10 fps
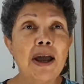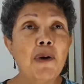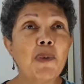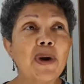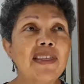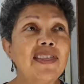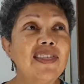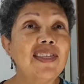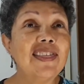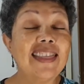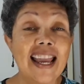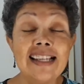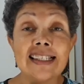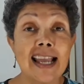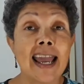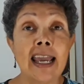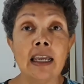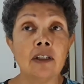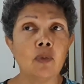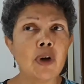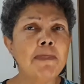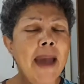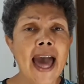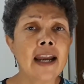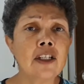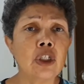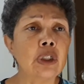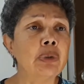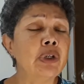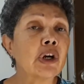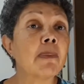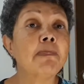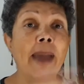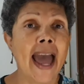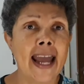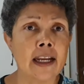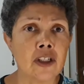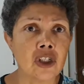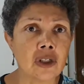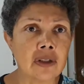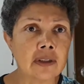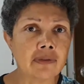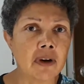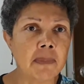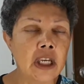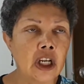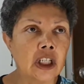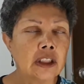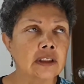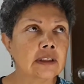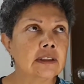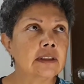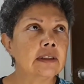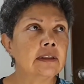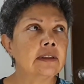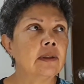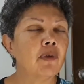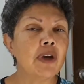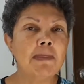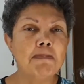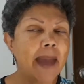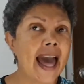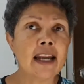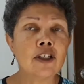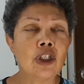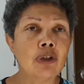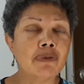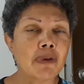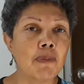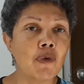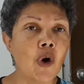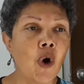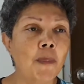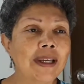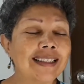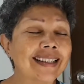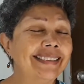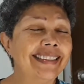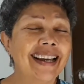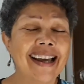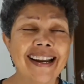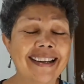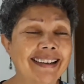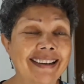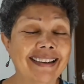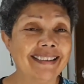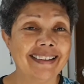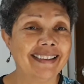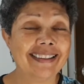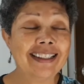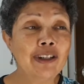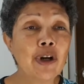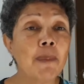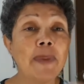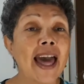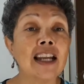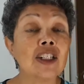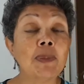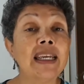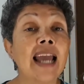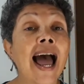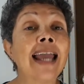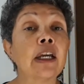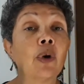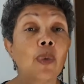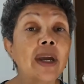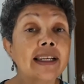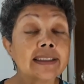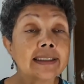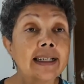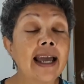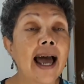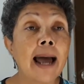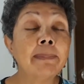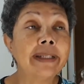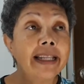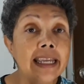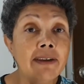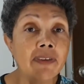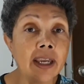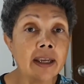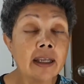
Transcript: when they say, "We banish you, you're banished from here. We banish you from Rome," he said, No. You don't banish me. I quit. I'm leaving.